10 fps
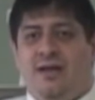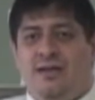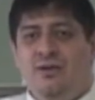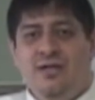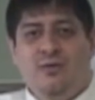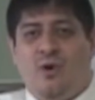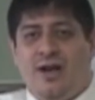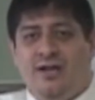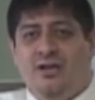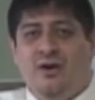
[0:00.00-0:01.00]
You didn't
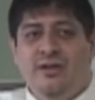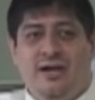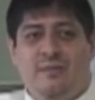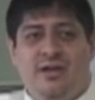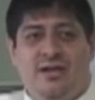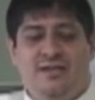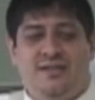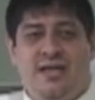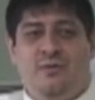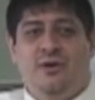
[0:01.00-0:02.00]
want to go there
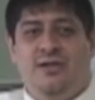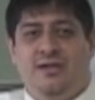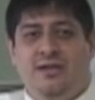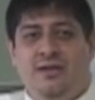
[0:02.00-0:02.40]
because they would